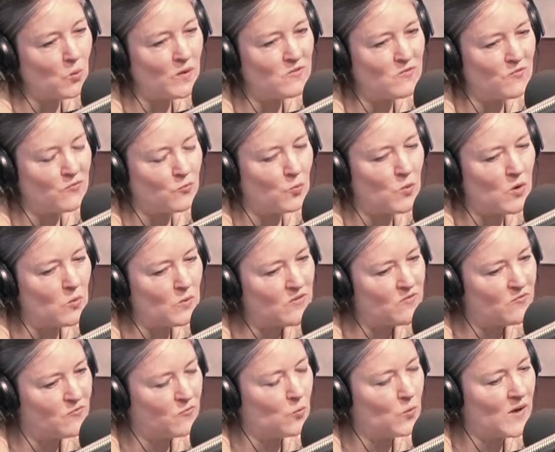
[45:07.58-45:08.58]

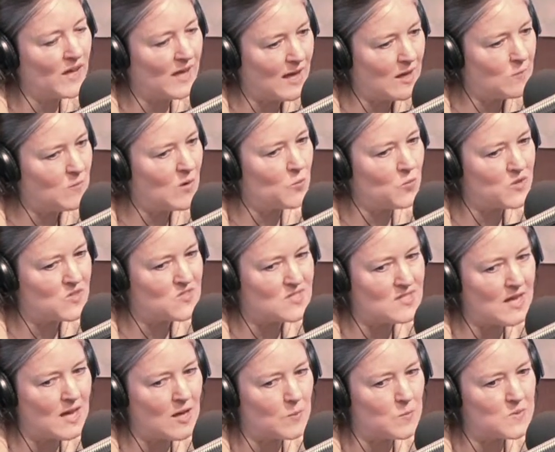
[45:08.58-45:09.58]
we came up with
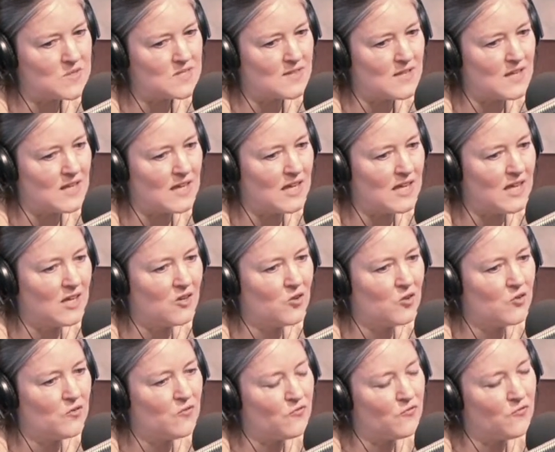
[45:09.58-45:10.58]
steps that he
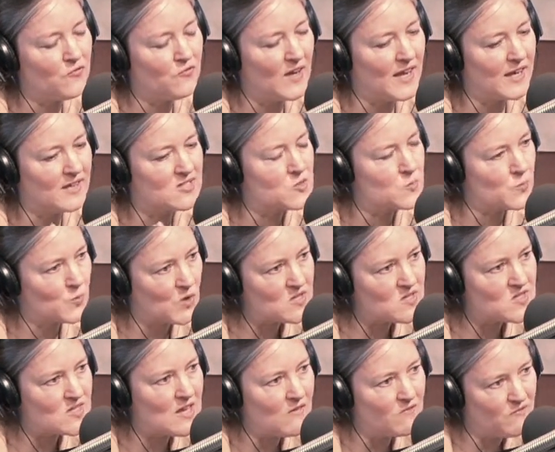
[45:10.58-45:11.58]
could
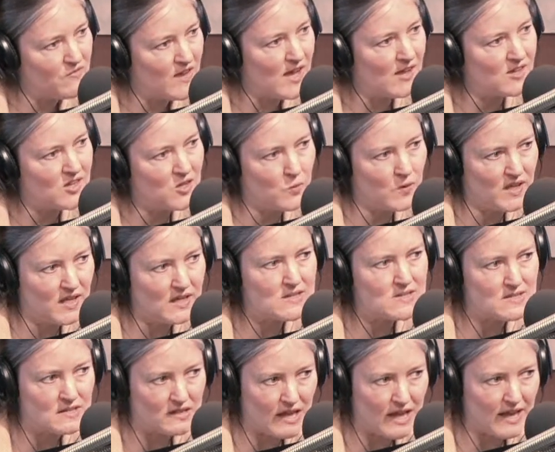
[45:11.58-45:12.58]
express that value in
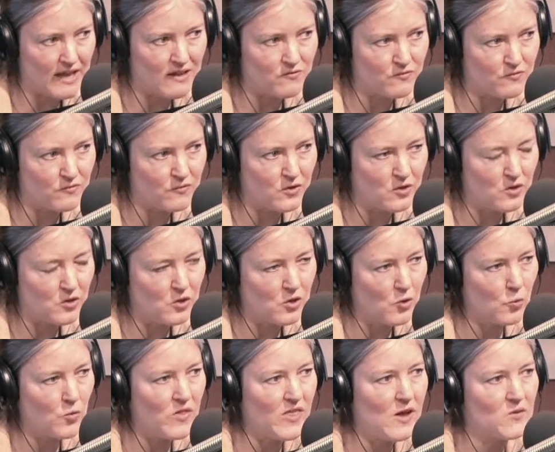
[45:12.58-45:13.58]
his life
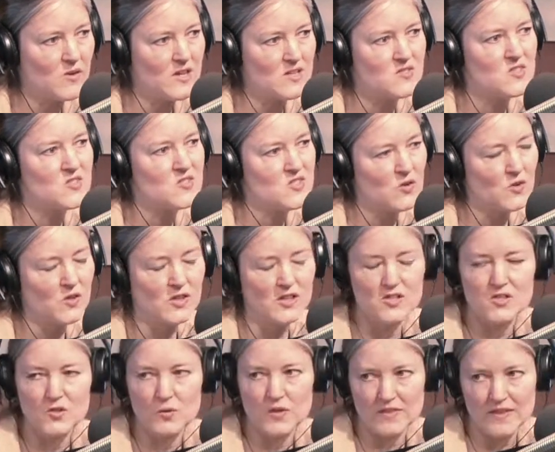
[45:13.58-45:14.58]
without necessarily
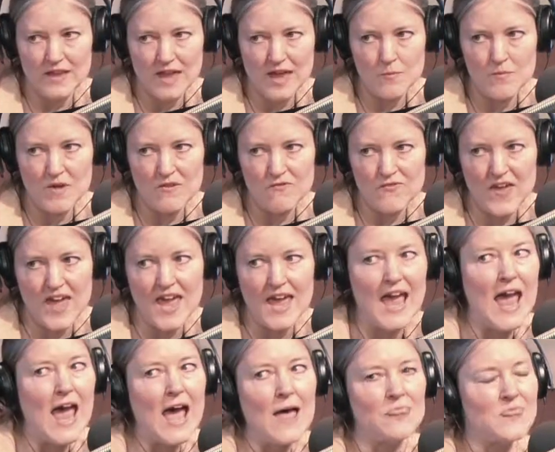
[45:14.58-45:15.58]
doing the MFA
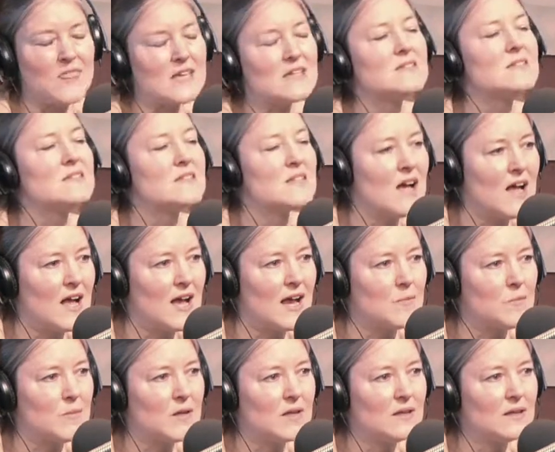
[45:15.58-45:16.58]
at this
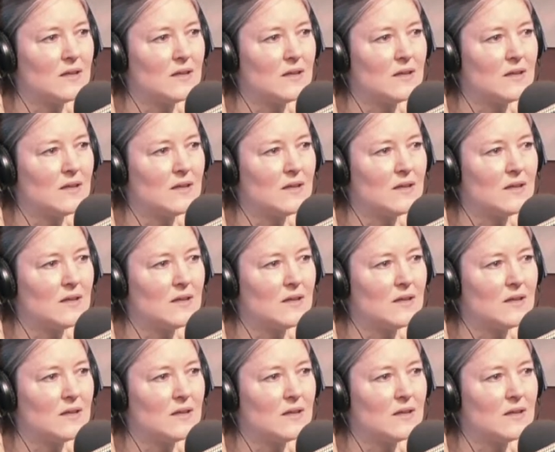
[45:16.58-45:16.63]
time.